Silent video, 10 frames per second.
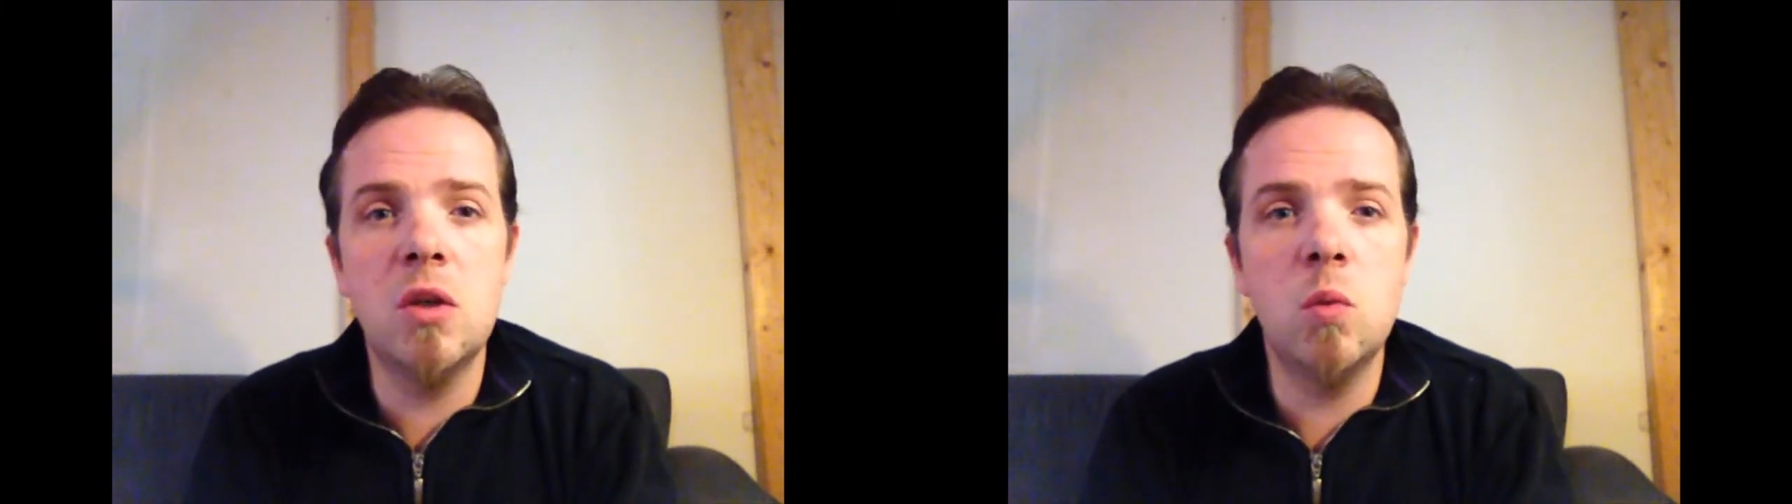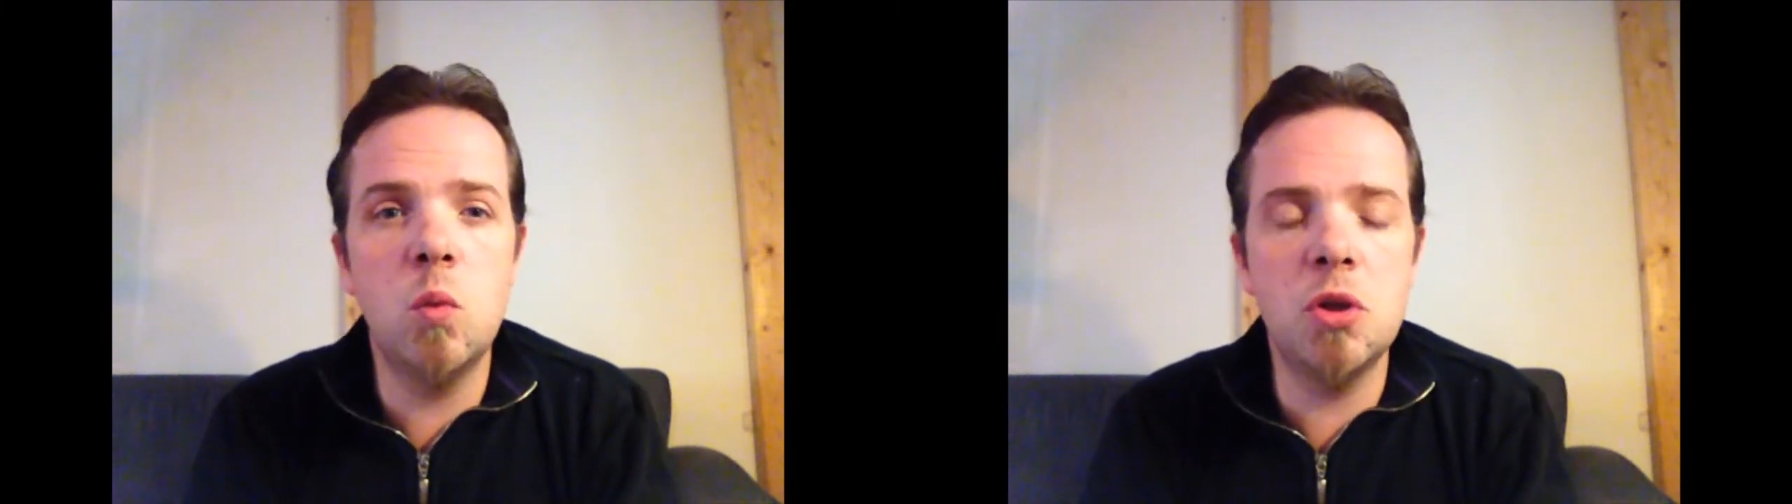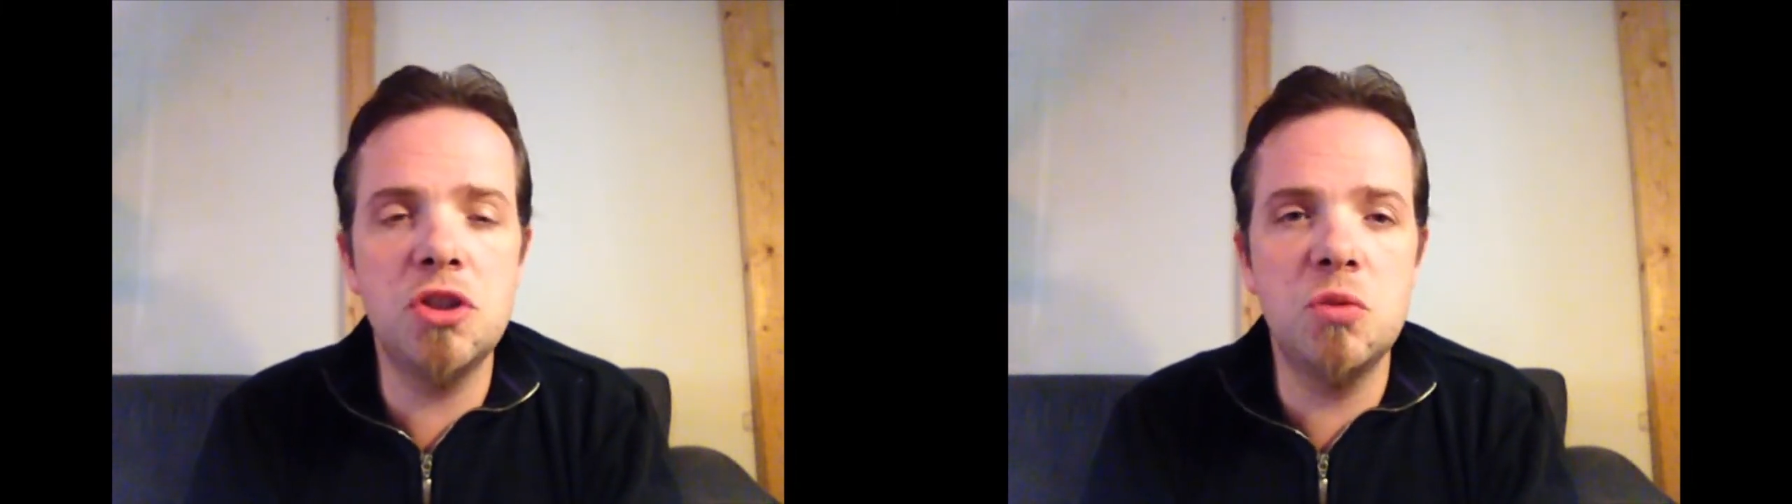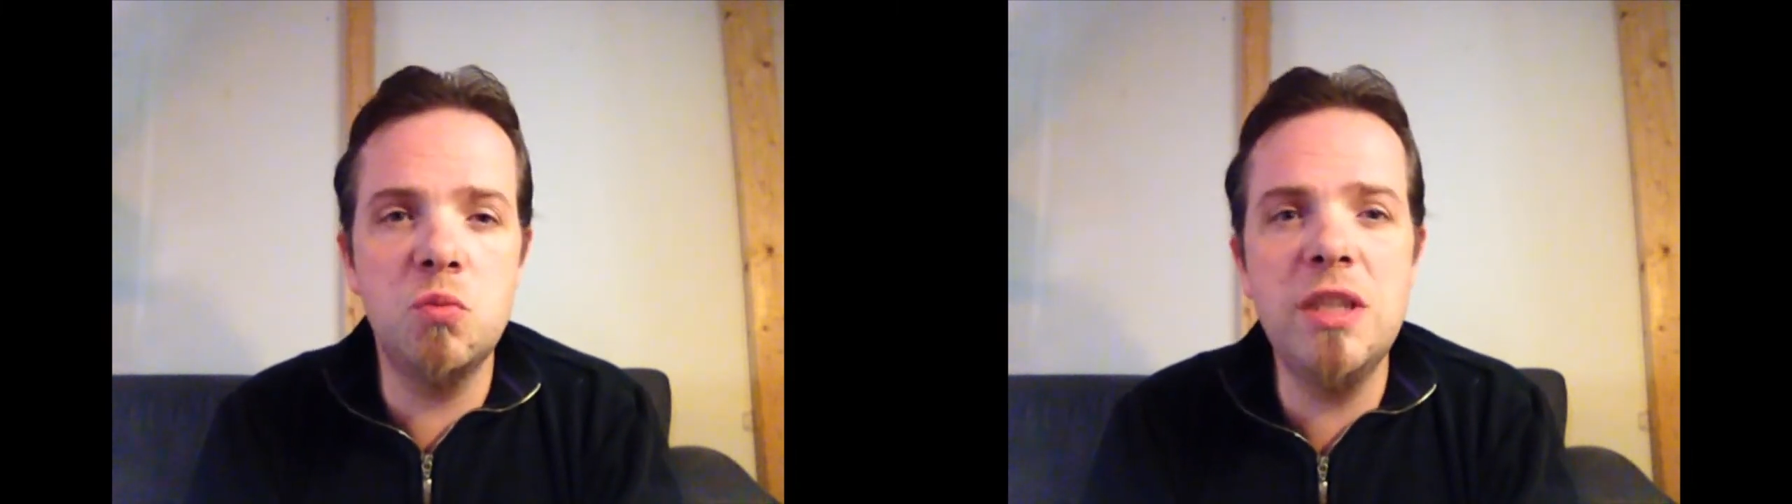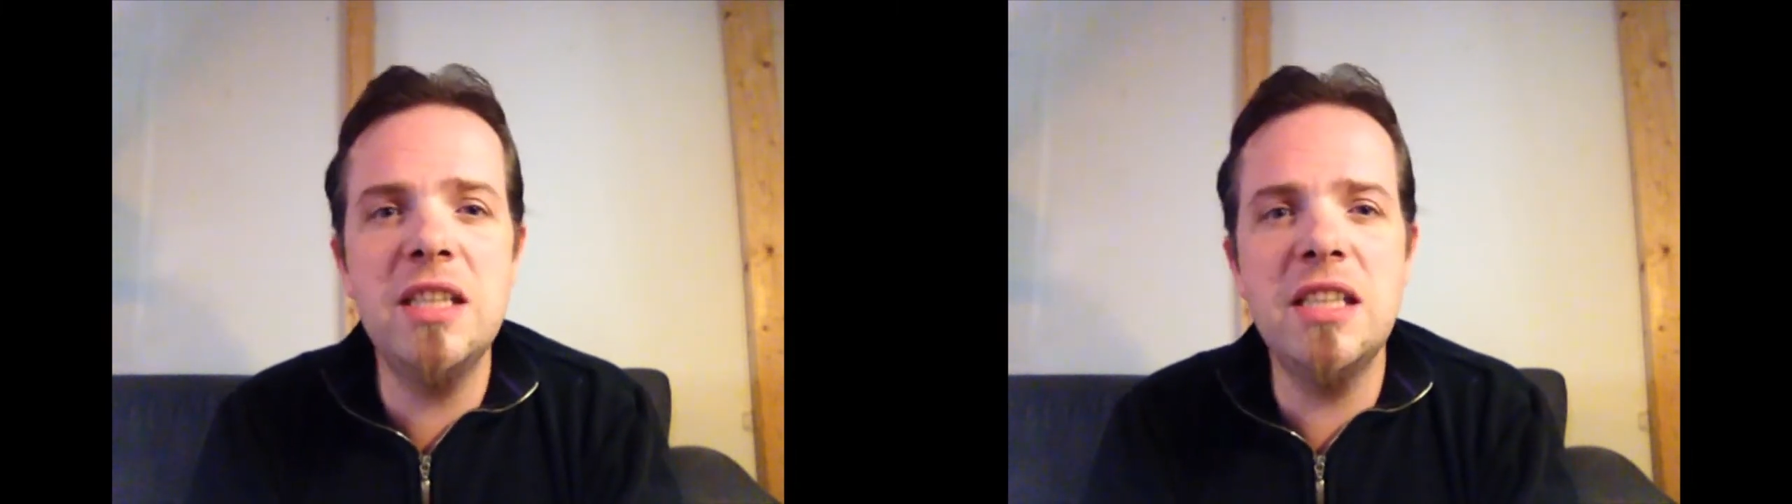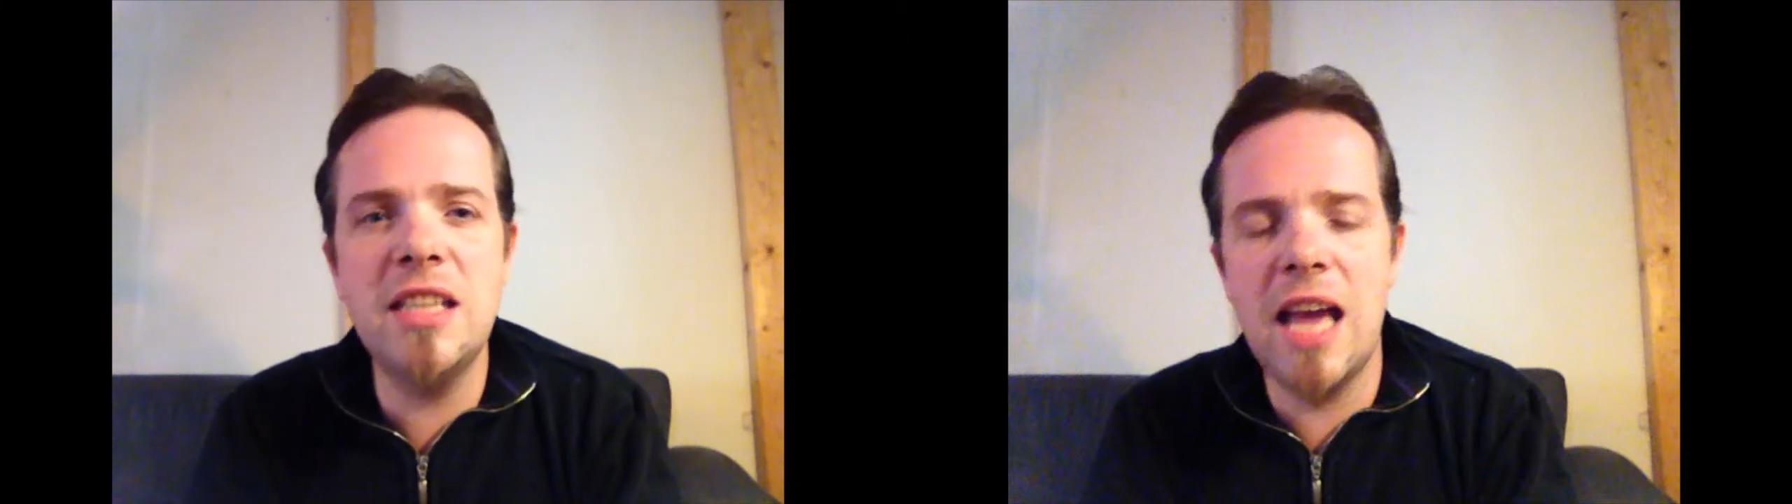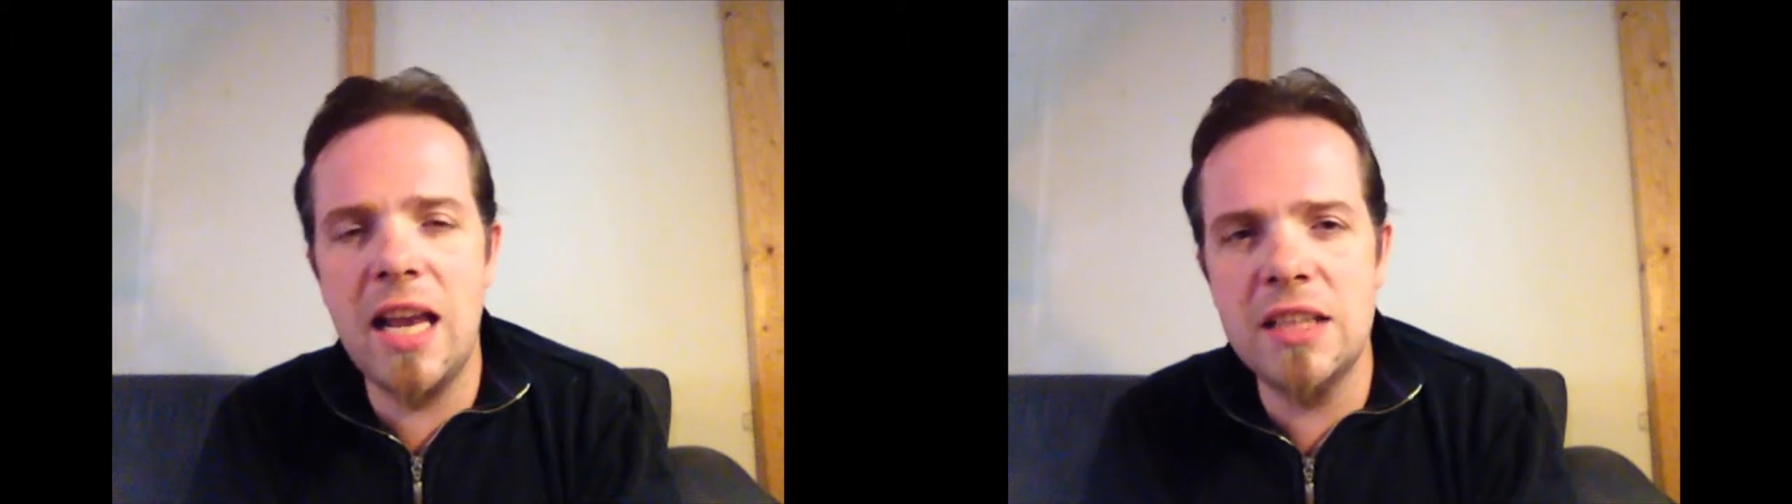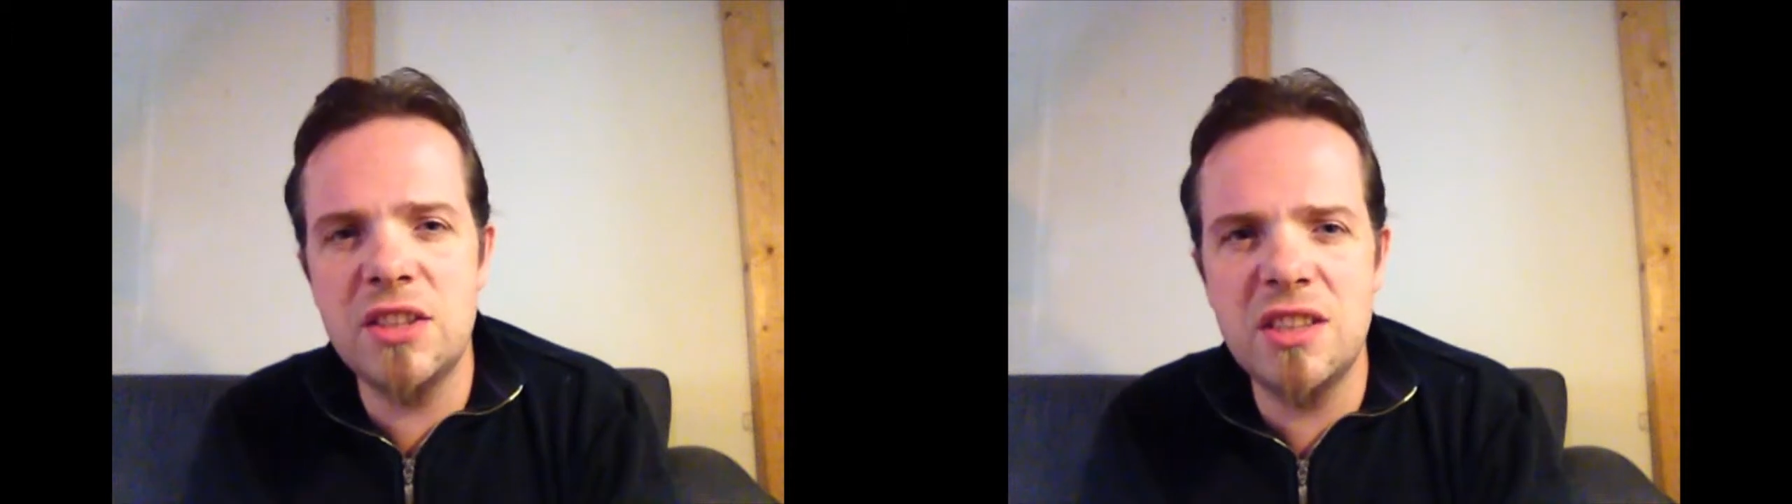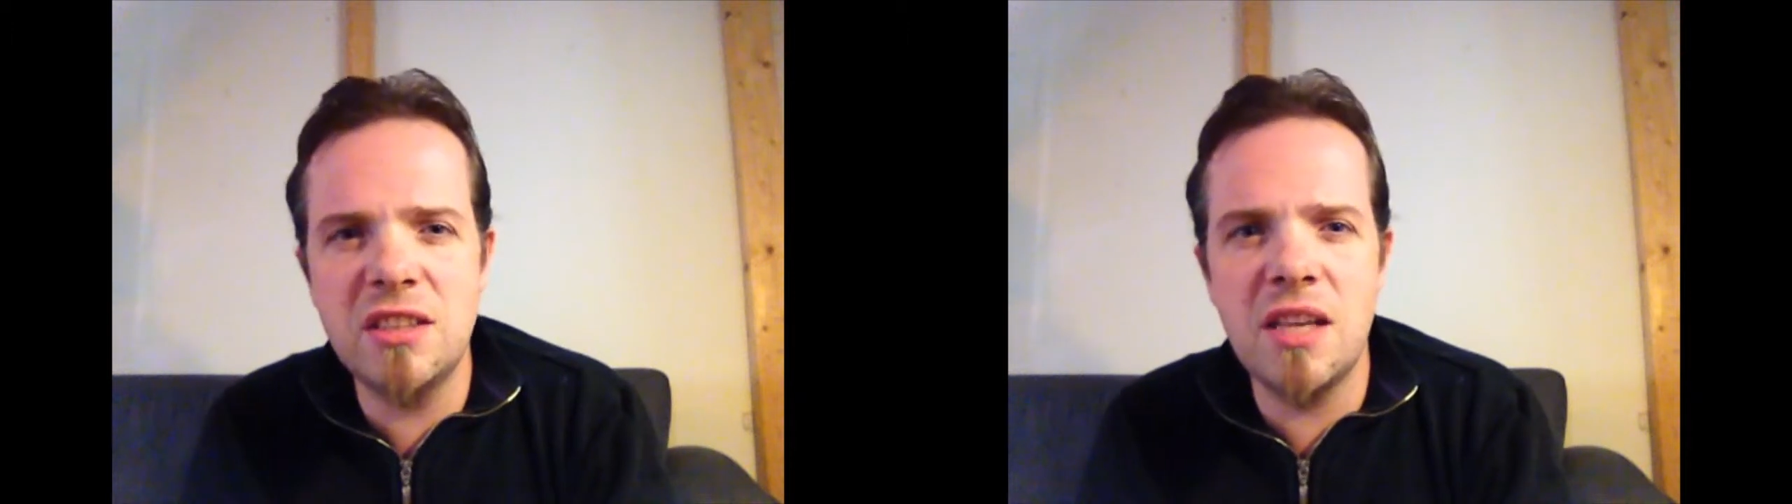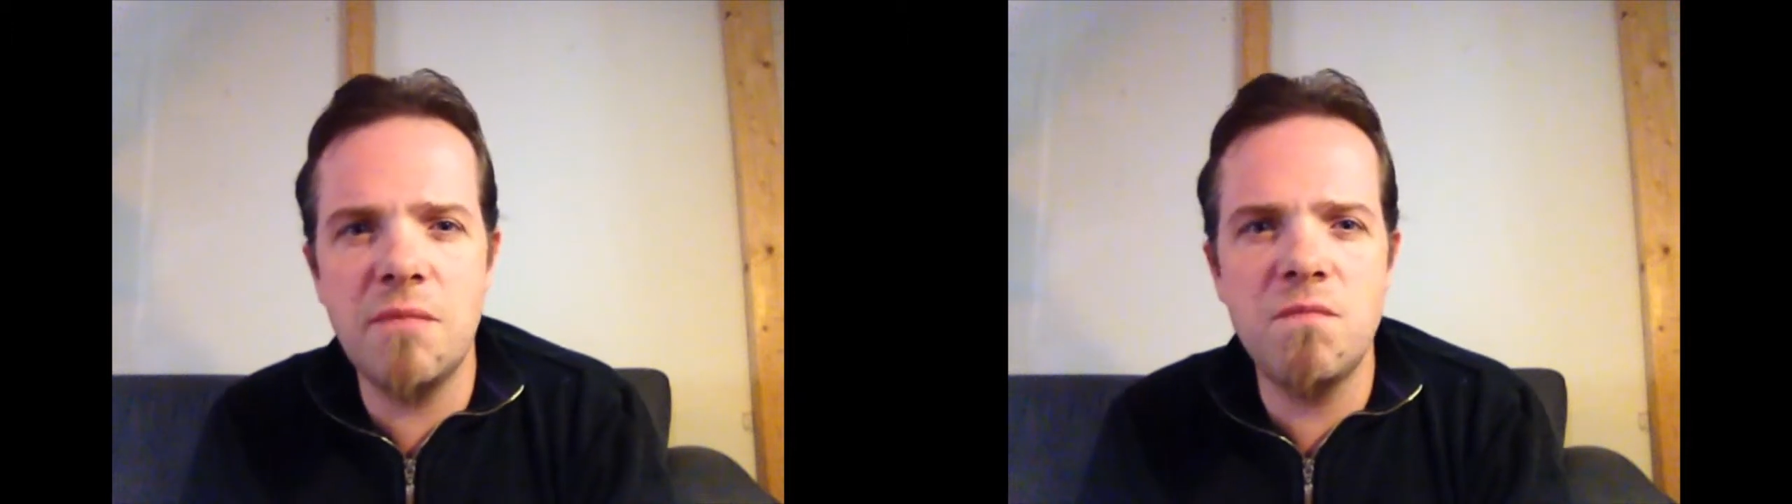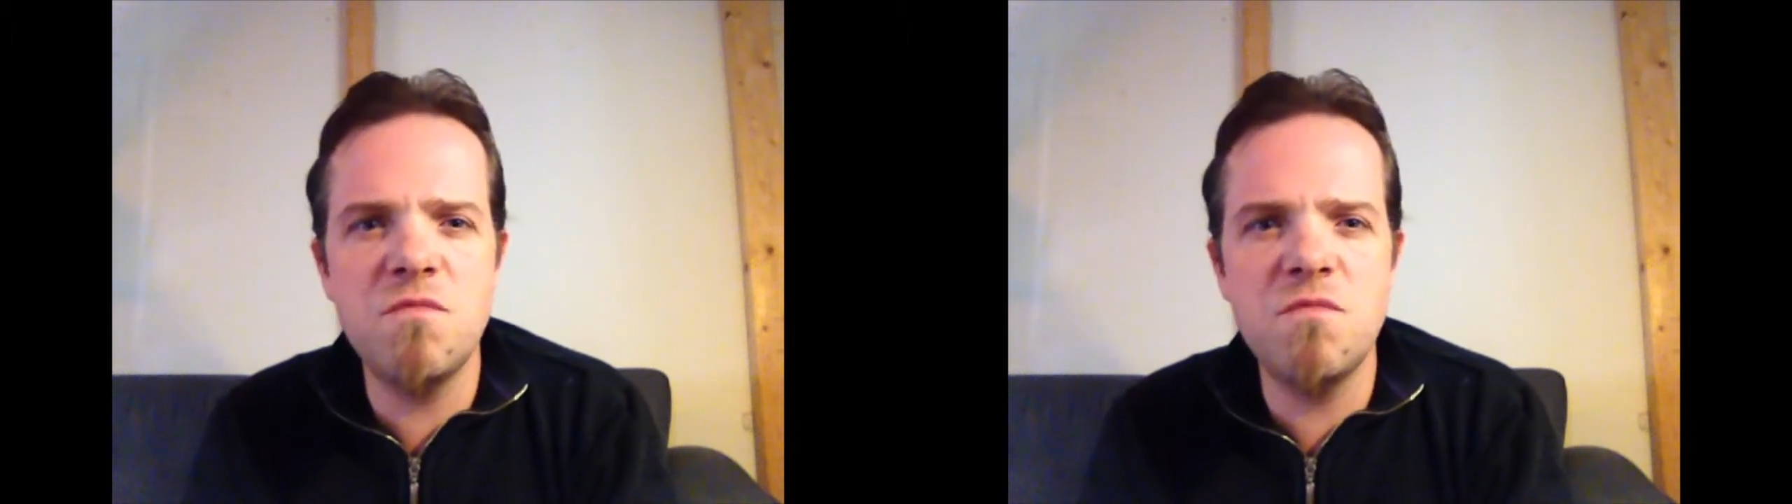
what you really get is just a